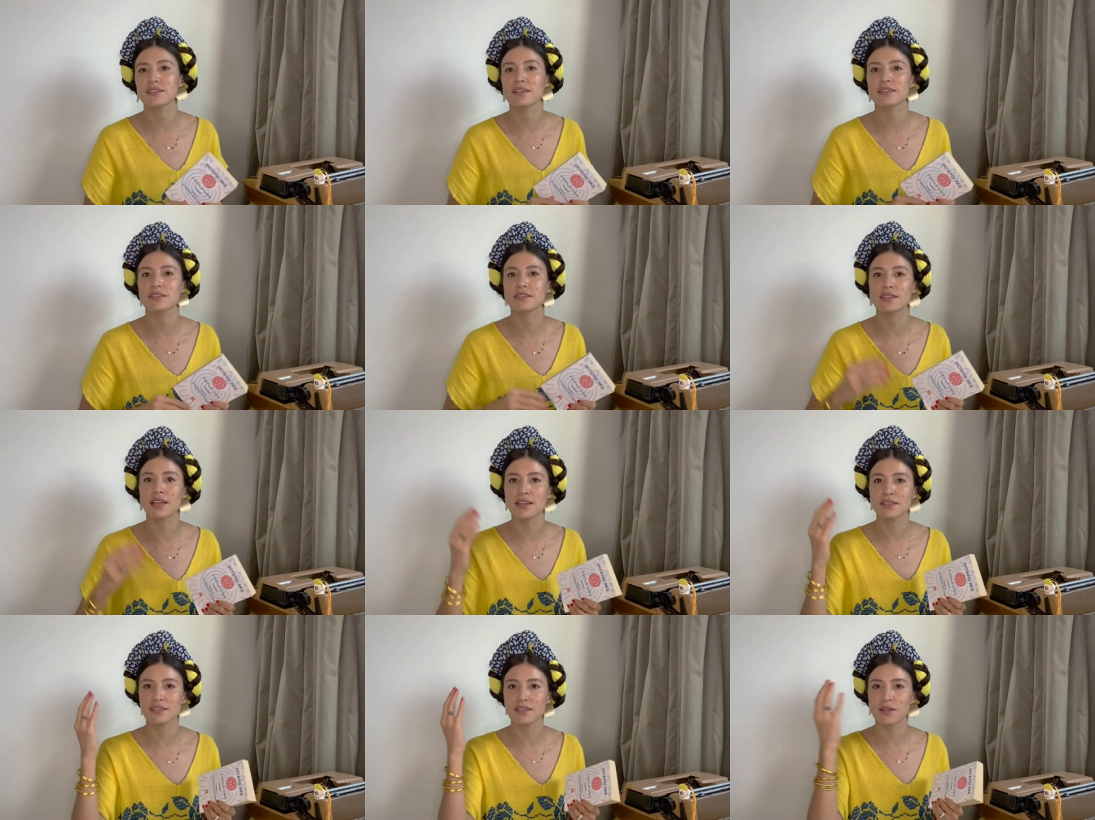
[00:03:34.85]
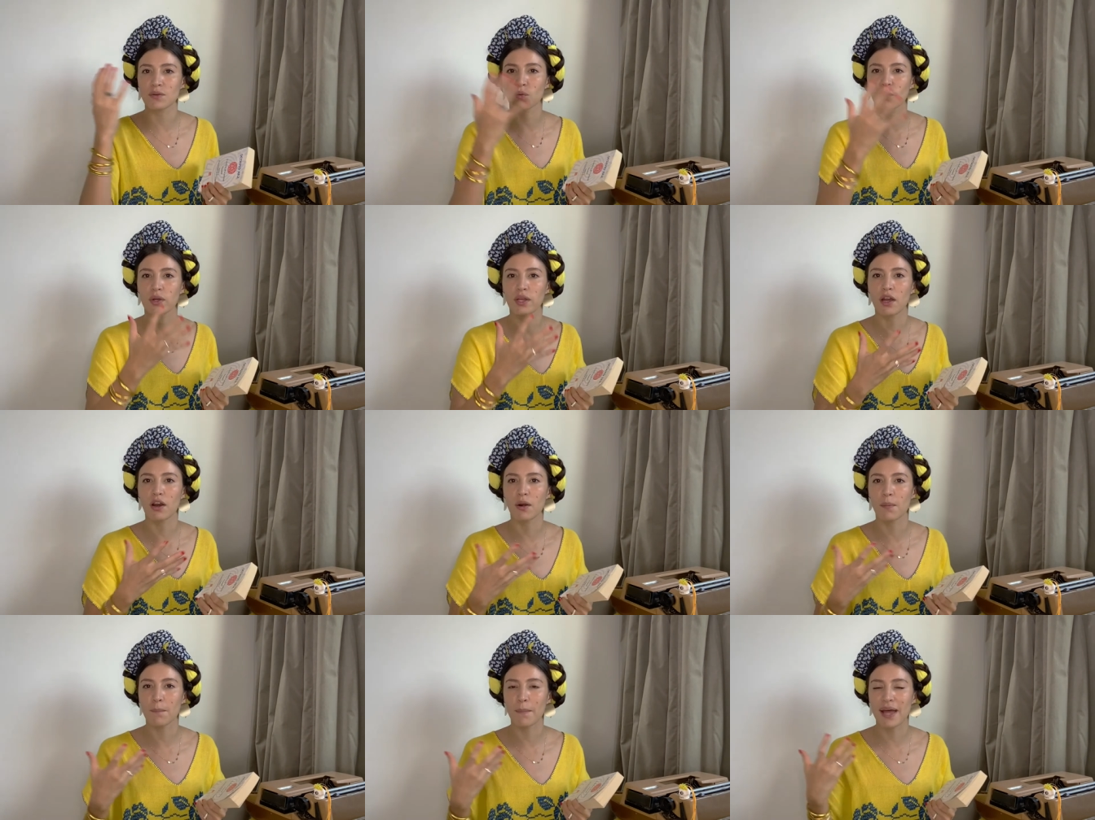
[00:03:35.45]
It says that we
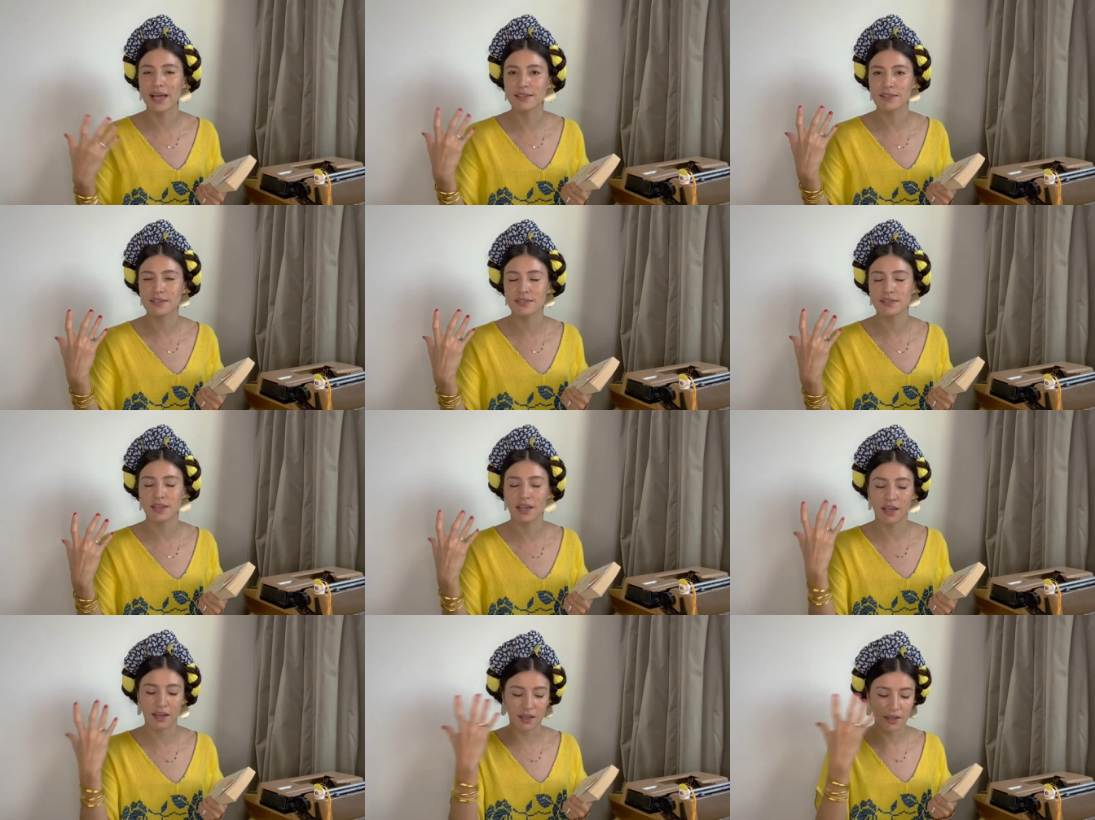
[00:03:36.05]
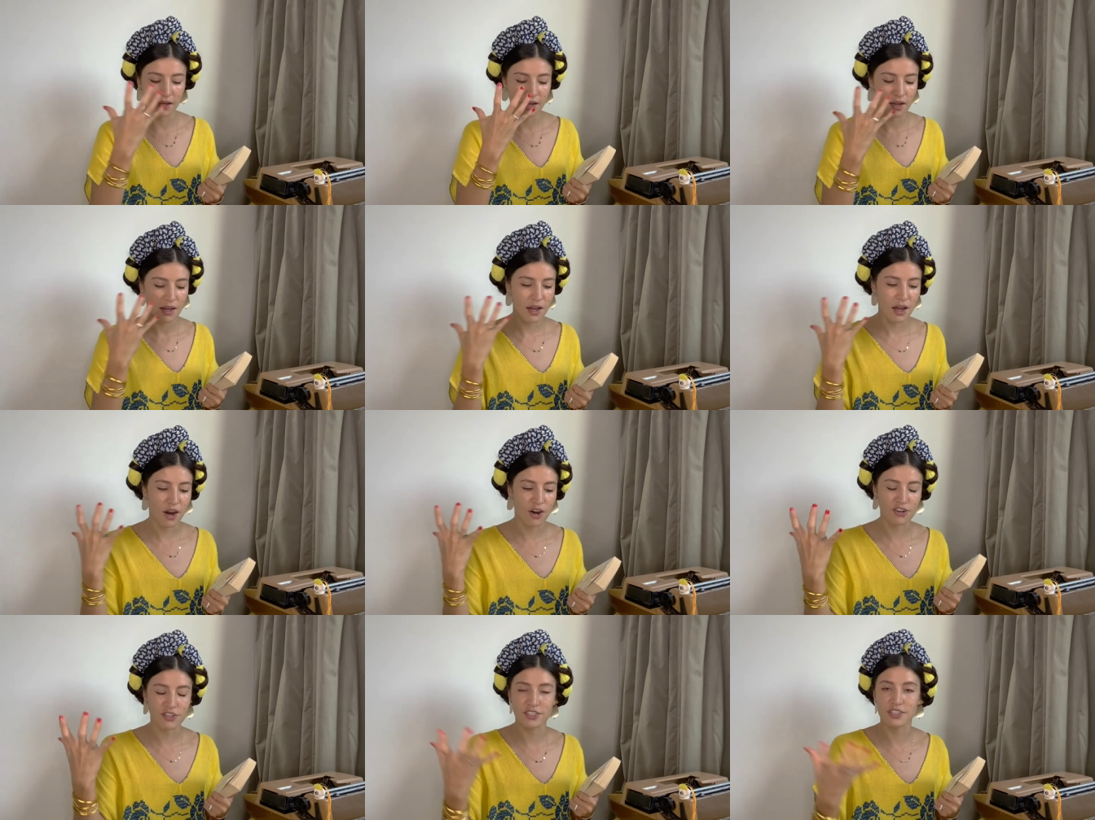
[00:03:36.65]
are masking
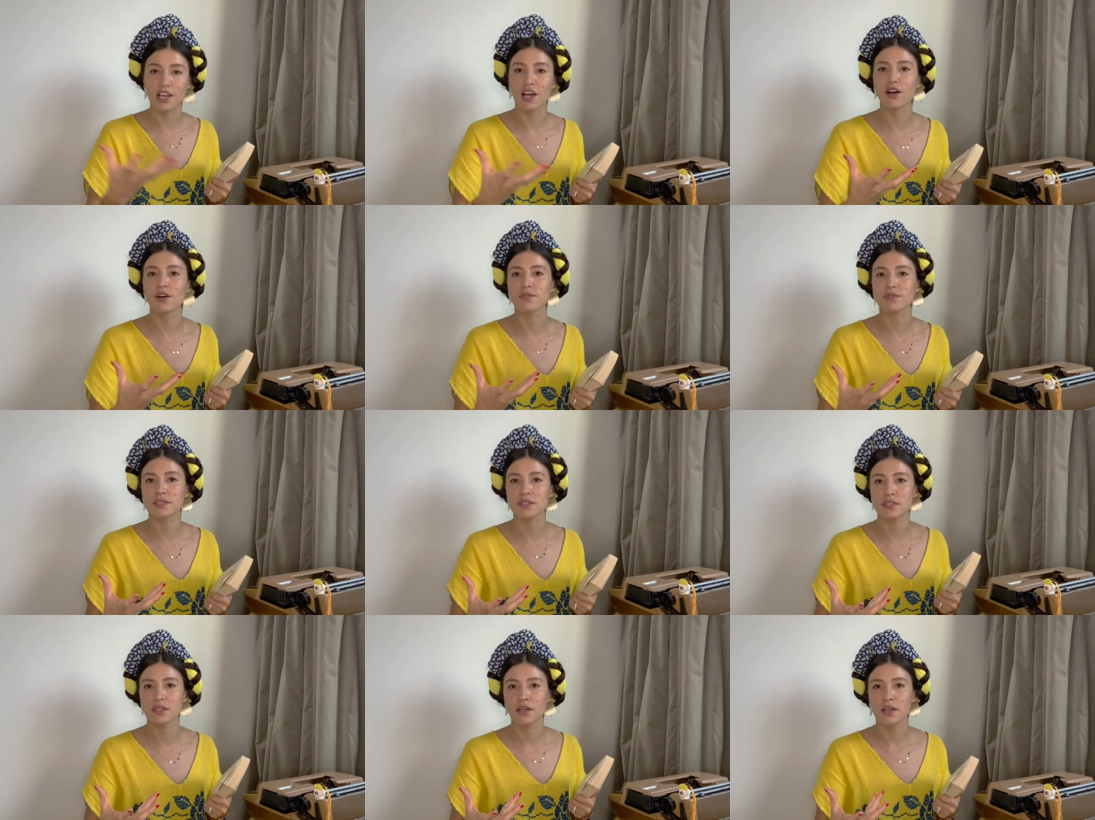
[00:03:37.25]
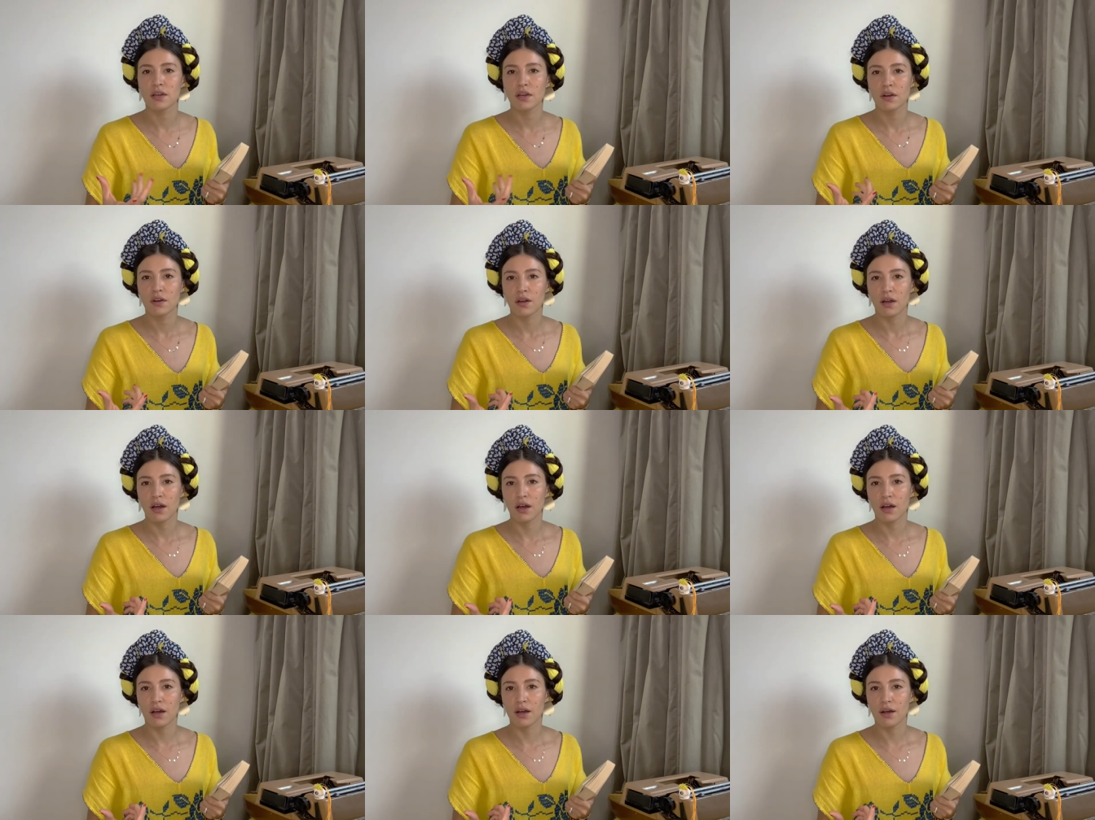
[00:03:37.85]
ourselves
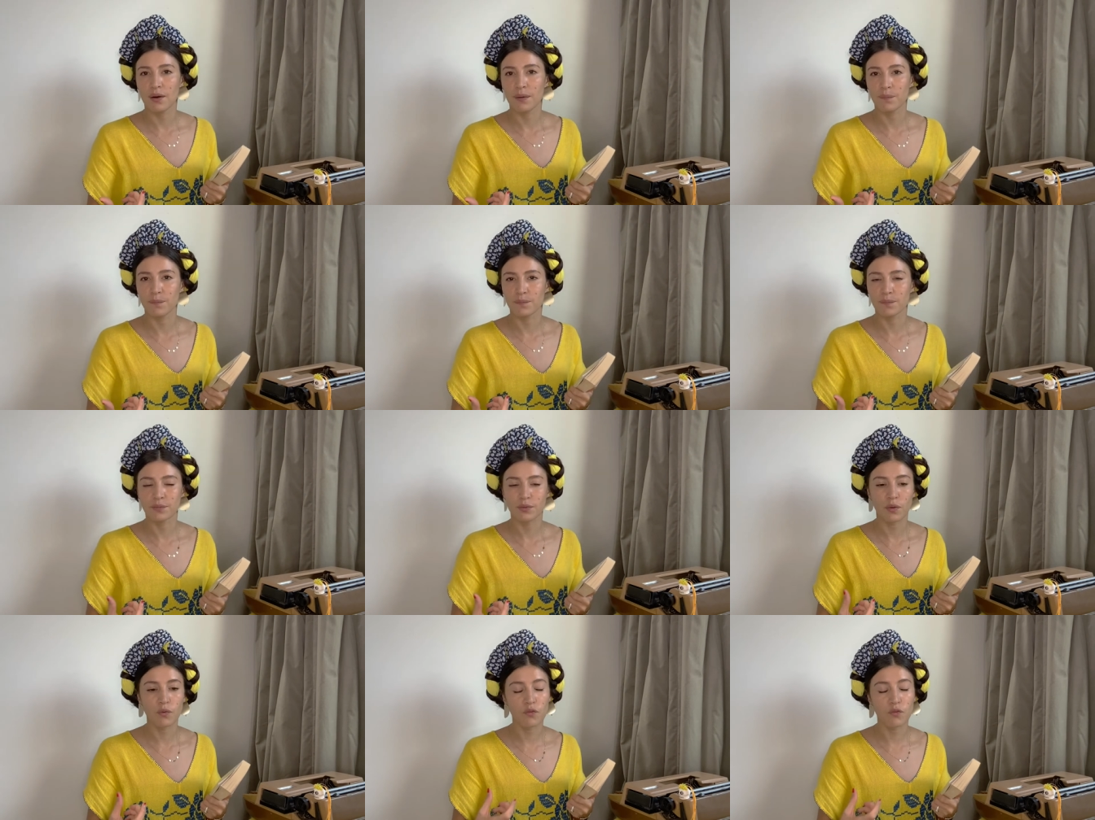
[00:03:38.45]
um,